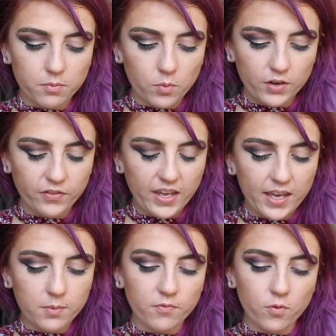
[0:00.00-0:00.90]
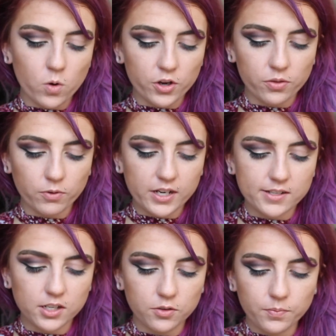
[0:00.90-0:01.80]
the Morphe
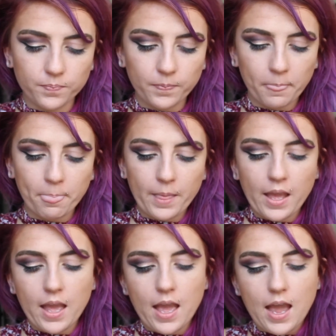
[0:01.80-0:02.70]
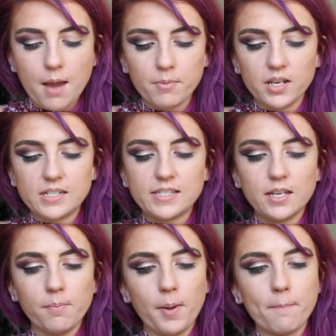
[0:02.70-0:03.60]
M432, I'm gonna
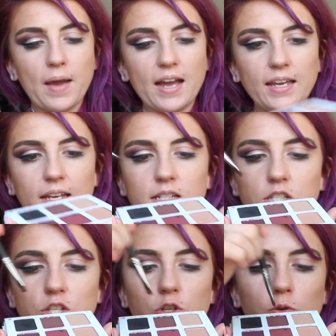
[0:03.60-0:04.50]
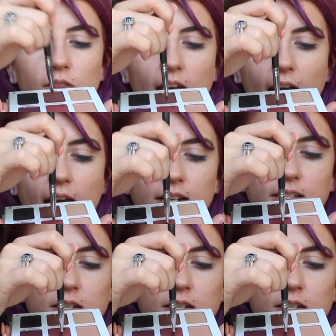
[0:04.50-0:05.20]
dip back into that